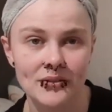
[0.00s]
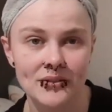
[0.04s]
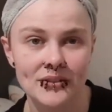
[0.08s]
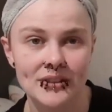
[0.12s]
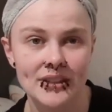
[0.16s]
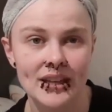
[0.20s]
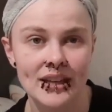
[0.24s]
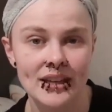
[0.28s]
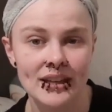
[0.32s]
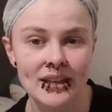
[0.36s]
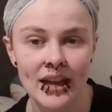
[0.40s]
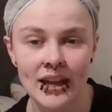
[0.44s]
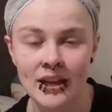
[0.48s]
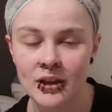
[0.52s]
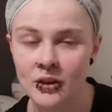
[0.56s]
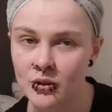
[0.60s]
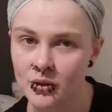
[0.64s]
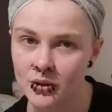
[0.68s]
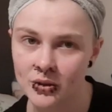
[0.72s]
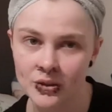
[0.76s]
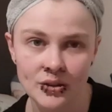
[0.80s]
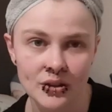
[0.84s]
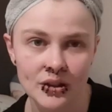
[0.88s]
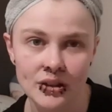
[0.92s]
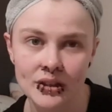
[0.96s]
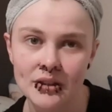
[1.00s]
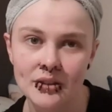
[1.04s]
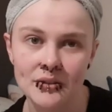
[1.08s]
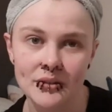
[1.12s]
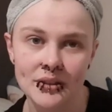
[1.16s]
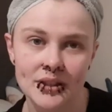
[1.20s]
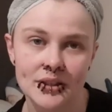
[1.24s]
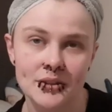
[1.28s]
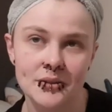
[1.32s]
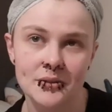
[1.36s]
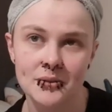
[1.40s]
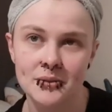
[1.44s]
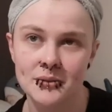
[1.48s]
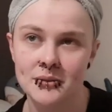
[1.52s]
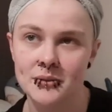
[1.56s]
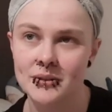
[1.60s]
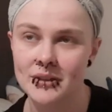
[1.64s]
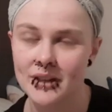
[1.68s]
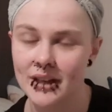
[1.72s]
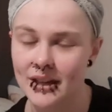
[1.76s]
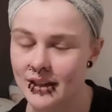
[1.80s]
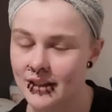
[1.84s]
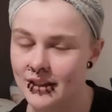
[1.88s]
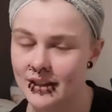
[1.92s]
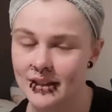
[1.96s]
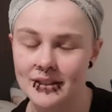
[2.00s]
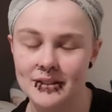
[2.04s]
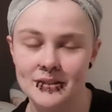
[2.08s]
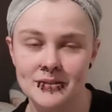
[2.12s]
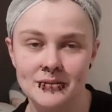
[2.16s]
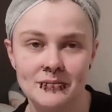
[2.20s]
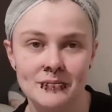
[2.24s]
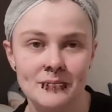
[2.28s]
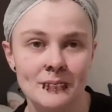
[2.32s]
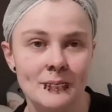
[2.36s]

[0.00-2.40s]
That I could not look at her, and